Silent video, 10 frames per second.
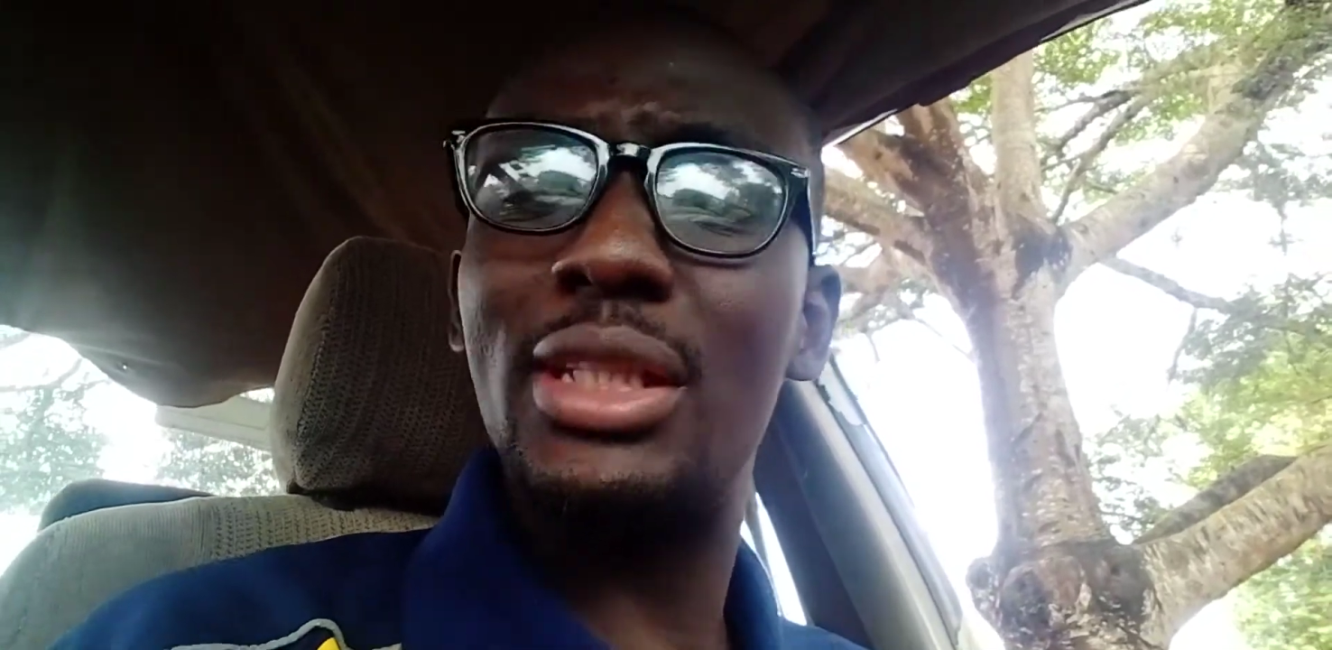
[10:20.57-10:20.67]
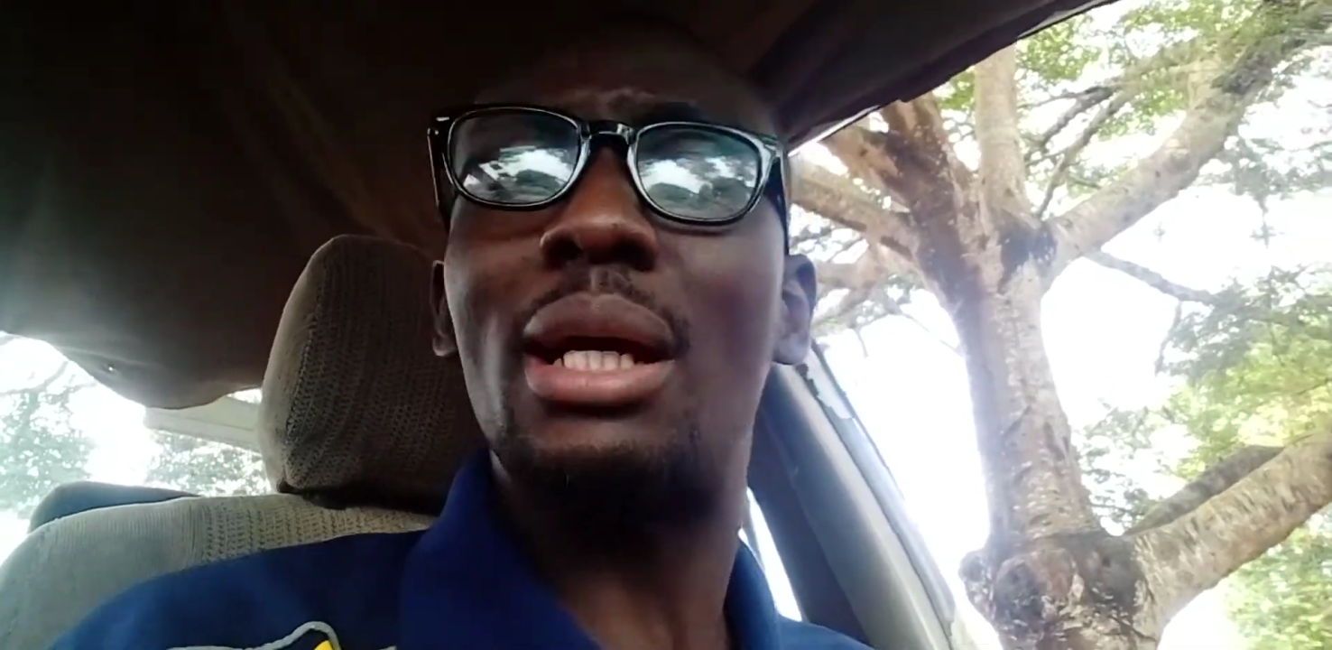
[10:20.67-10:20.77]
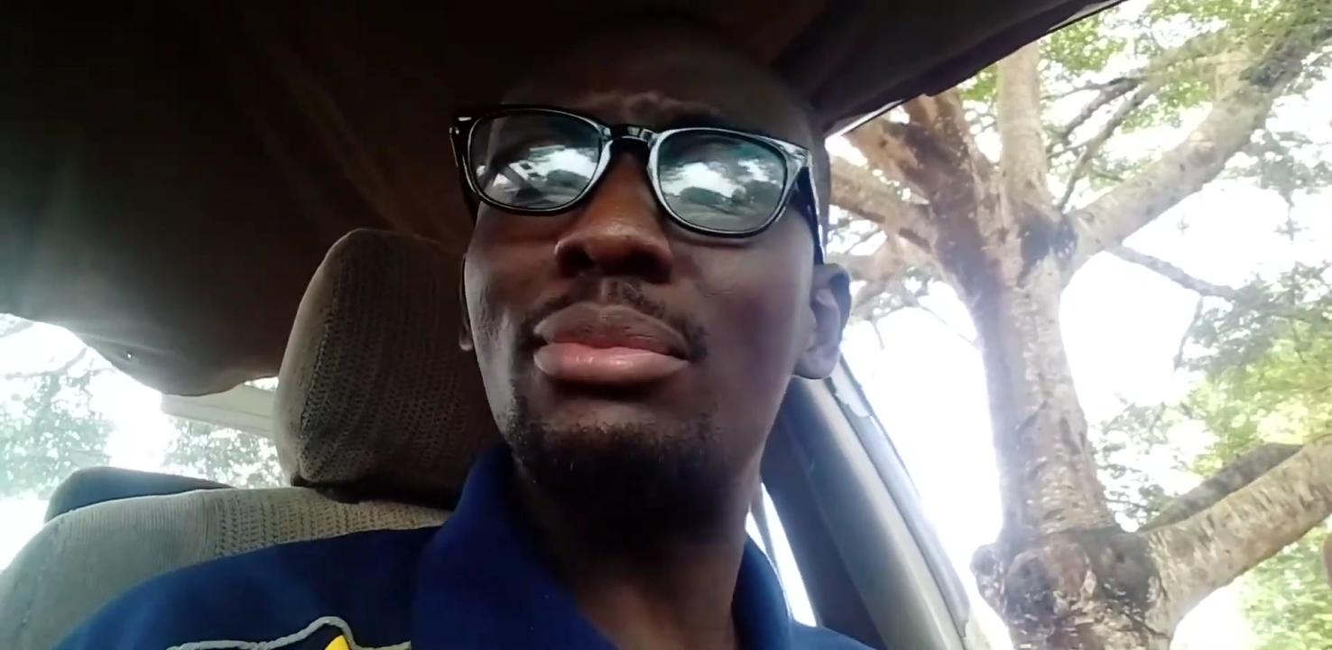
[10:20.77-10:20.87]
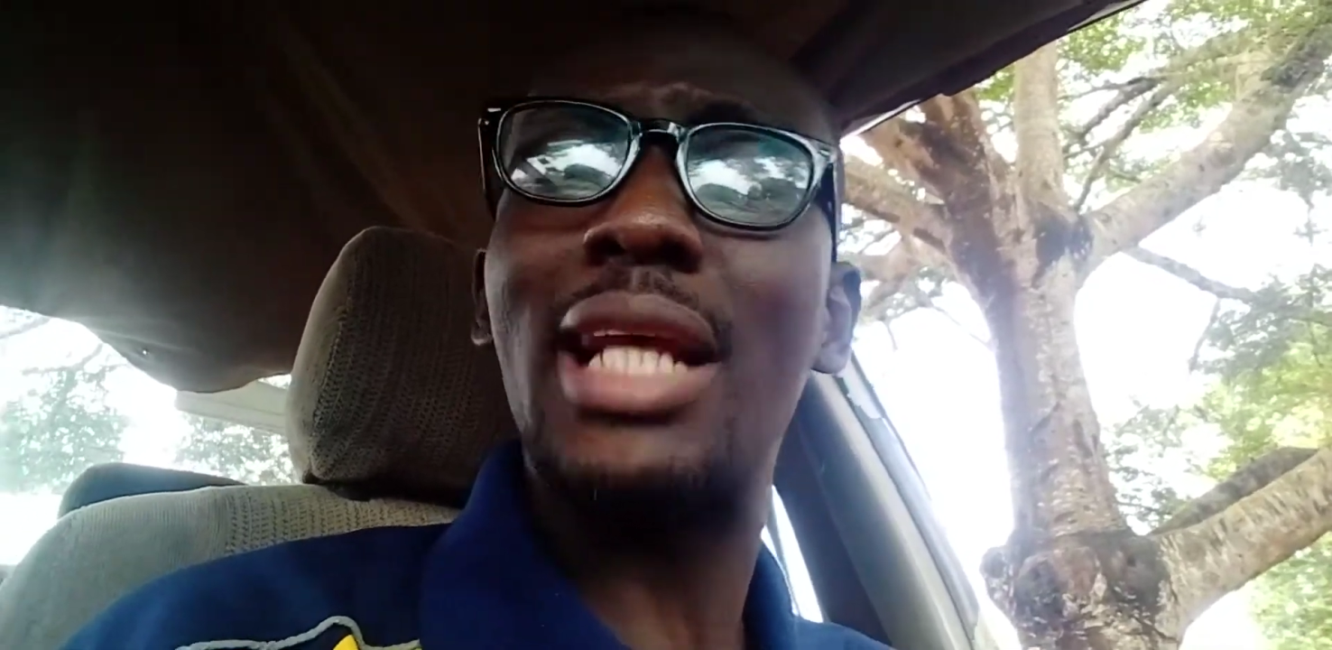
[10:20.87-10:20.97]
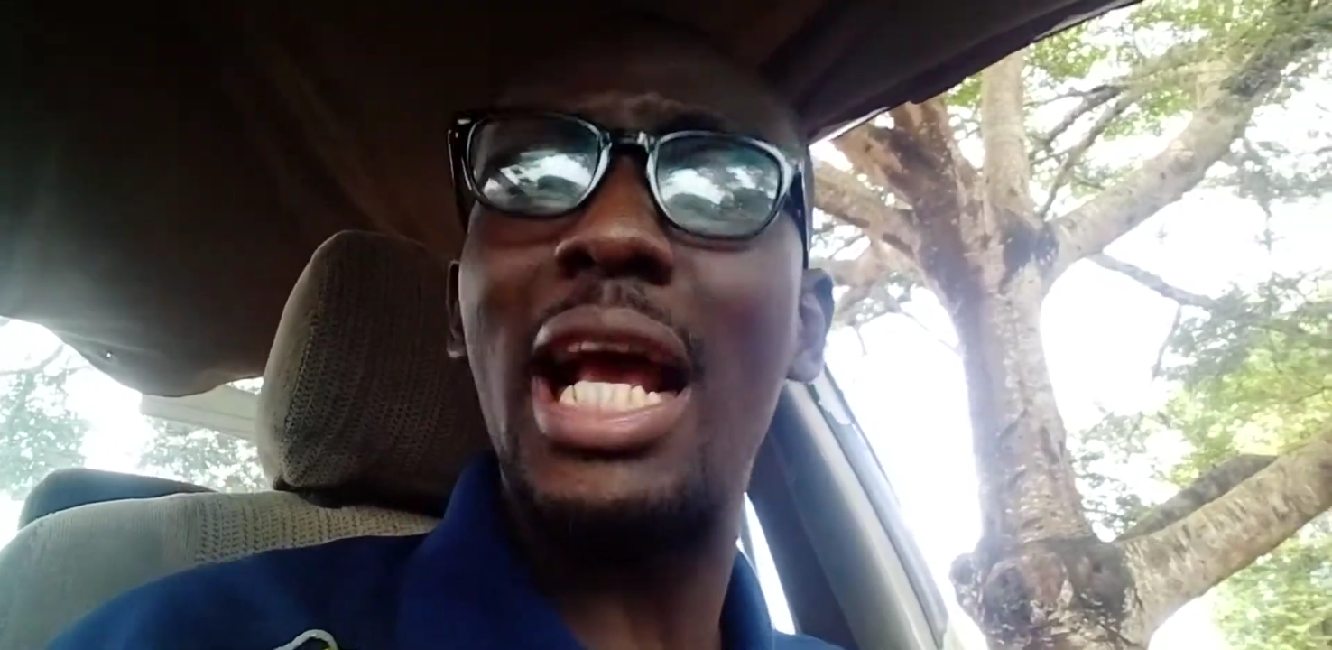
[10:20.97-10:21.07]

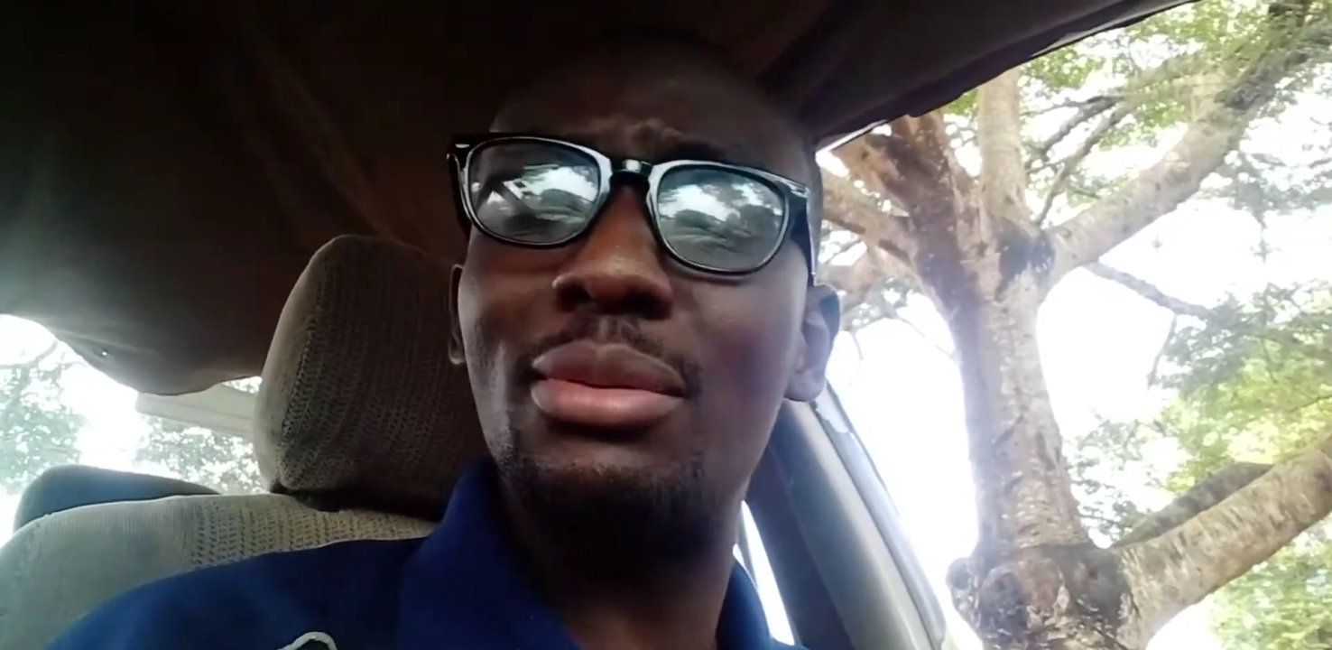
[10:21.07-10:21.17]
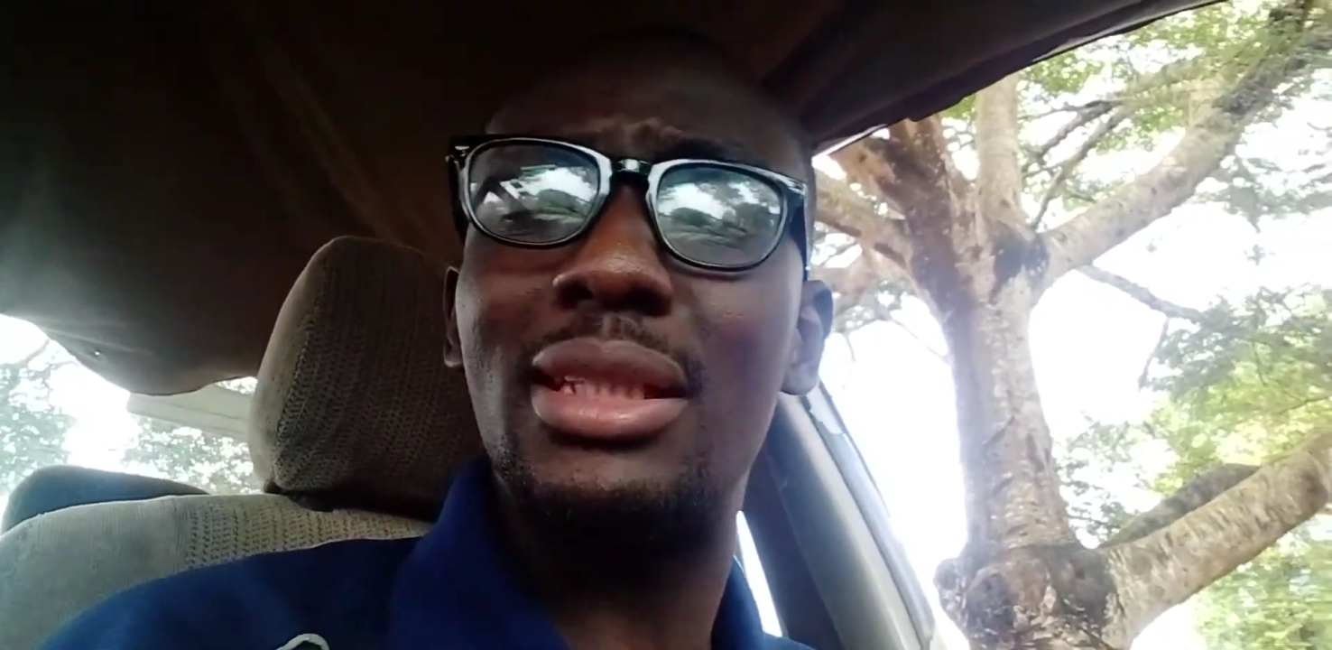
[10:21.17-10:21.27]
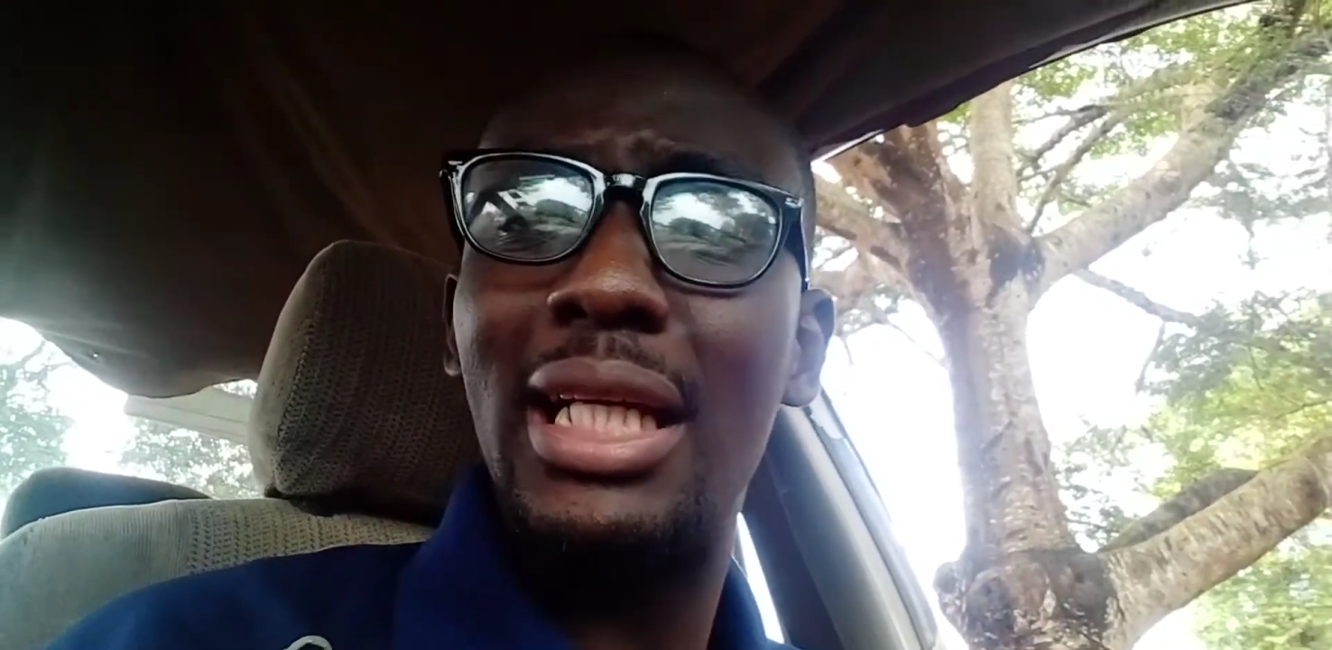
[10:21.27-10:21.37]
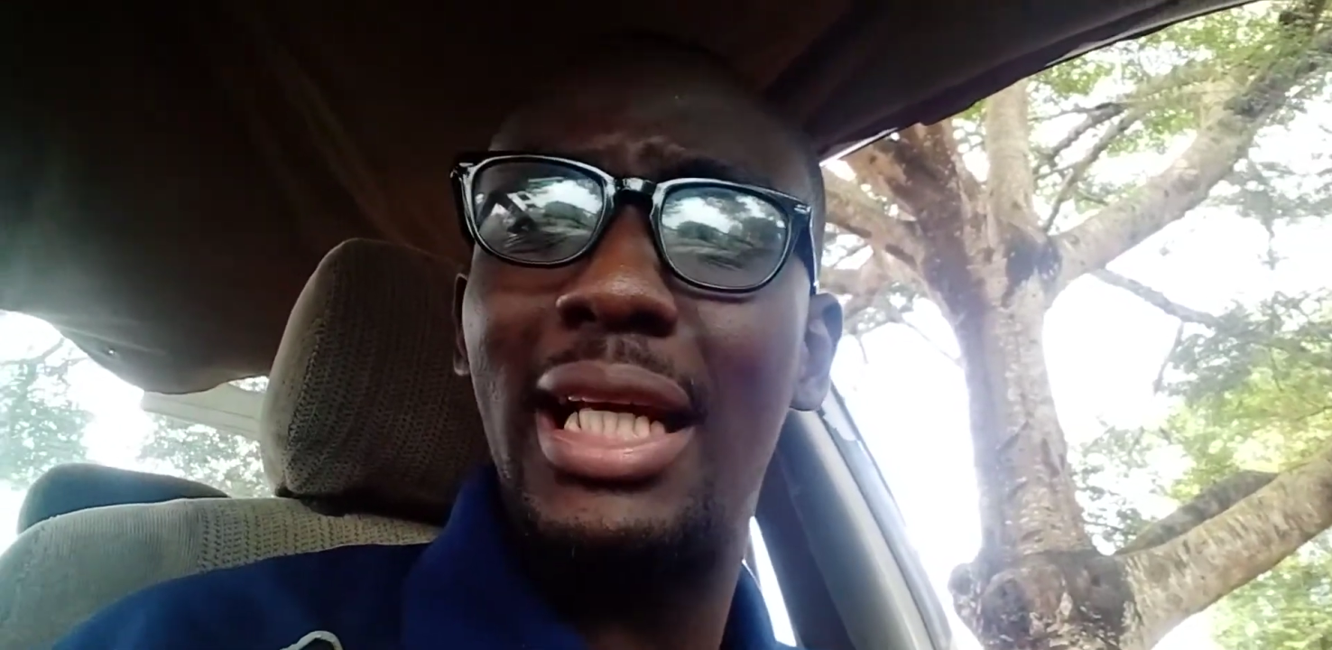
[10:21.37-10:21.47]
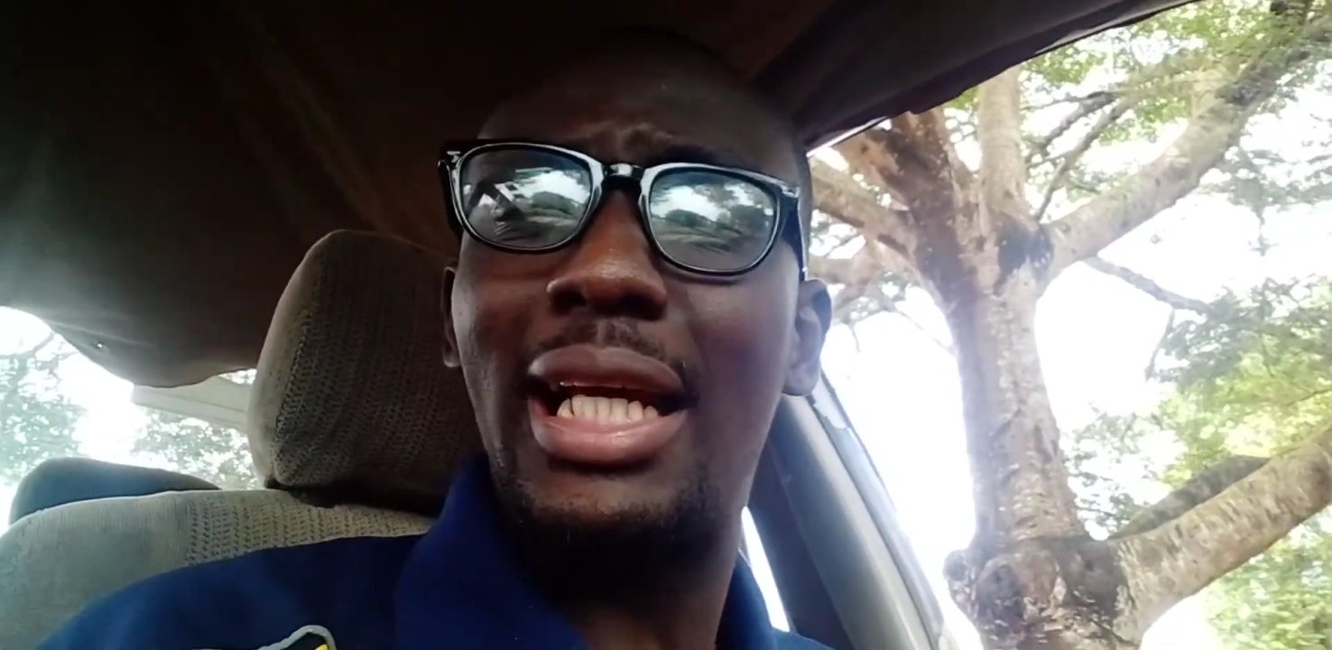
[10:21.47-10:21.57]
sometimes,